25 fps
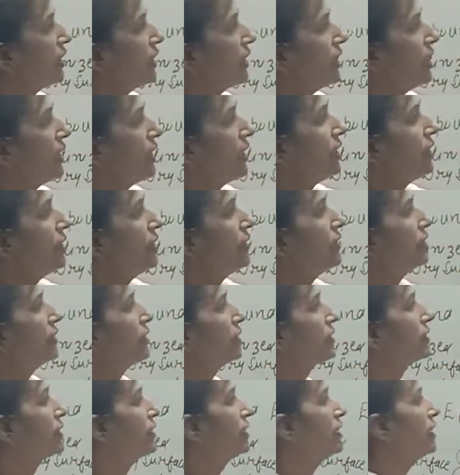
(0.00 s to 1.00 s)
gland,
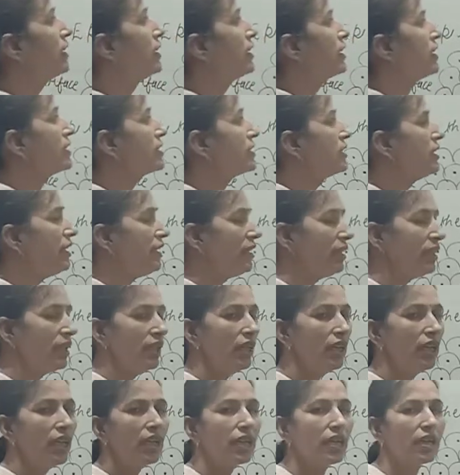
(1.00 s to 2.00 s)
third is the
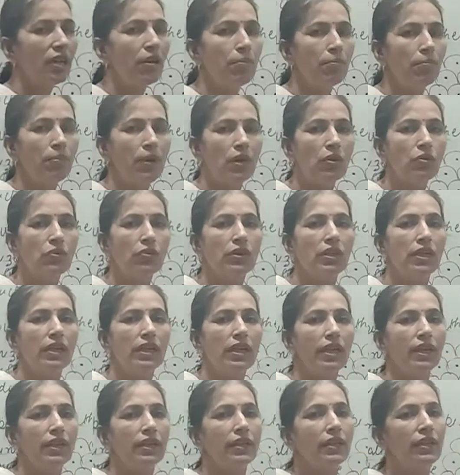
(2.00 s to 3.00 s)
compound
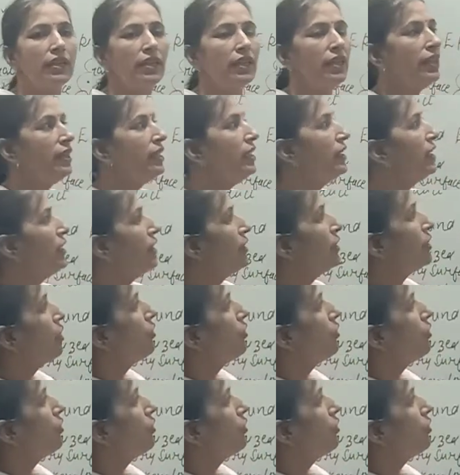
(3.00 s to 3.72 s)
gland. Now